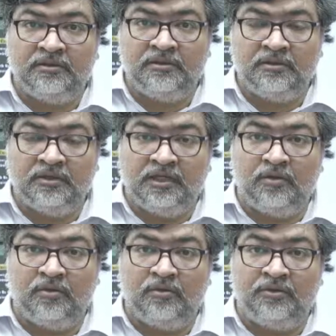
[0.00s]

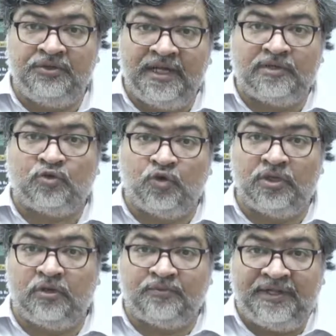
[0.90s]
Now, dead coral
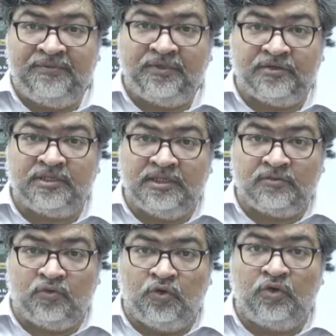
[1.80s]
of 10,000 years
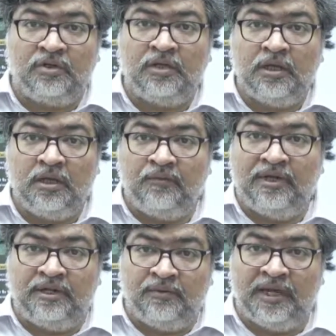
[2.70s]
old were
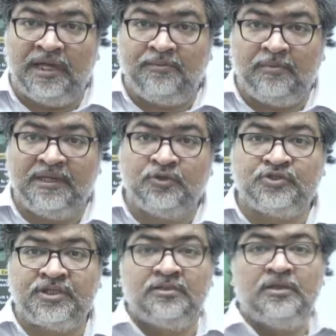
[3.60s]
revived by using